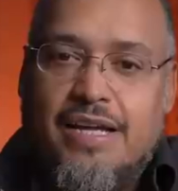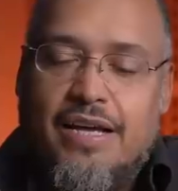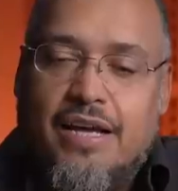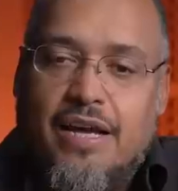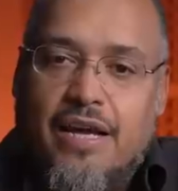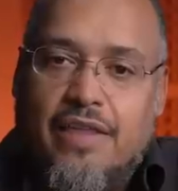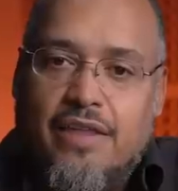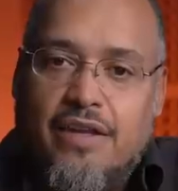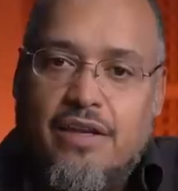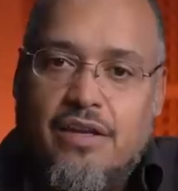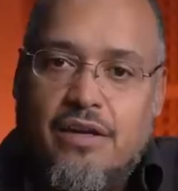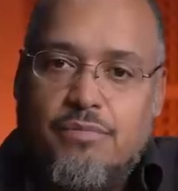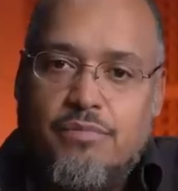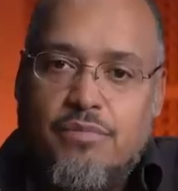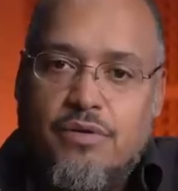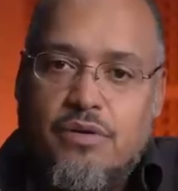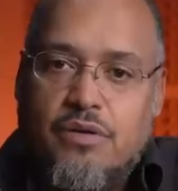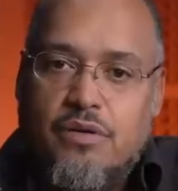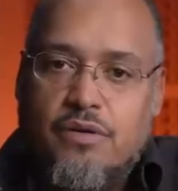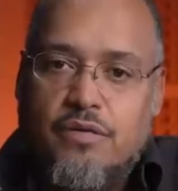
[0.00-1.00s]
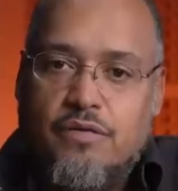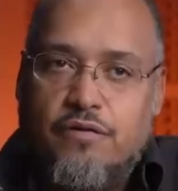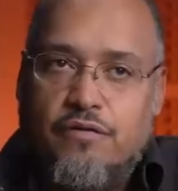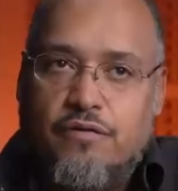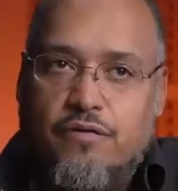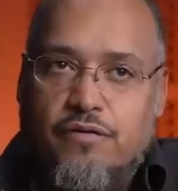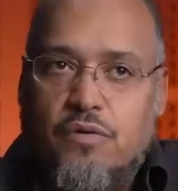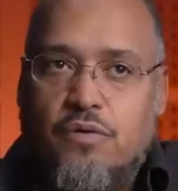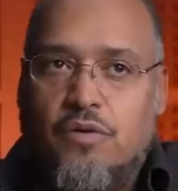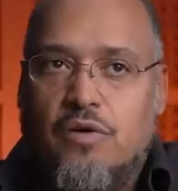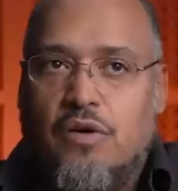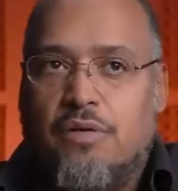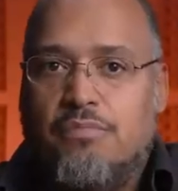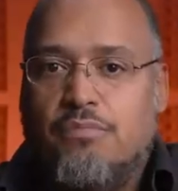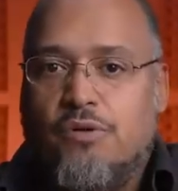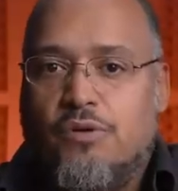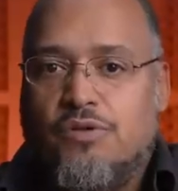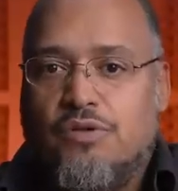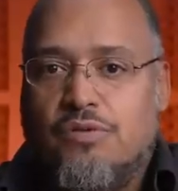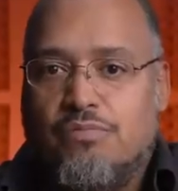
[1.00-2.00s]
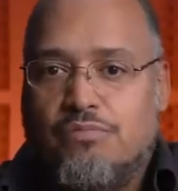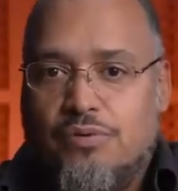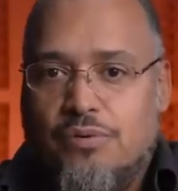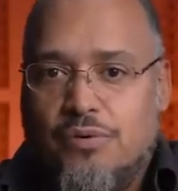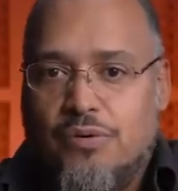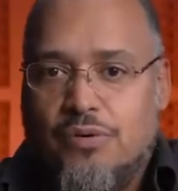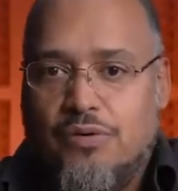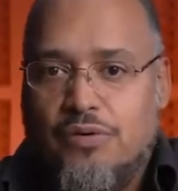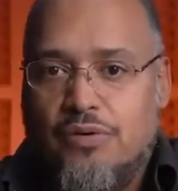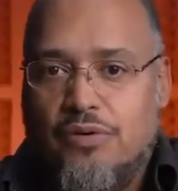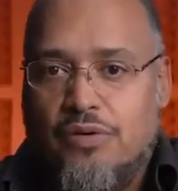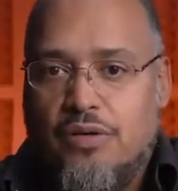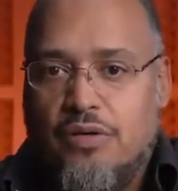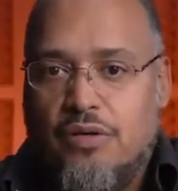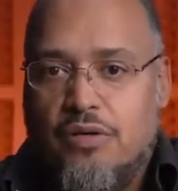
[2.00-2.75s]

And then number 4, and most important,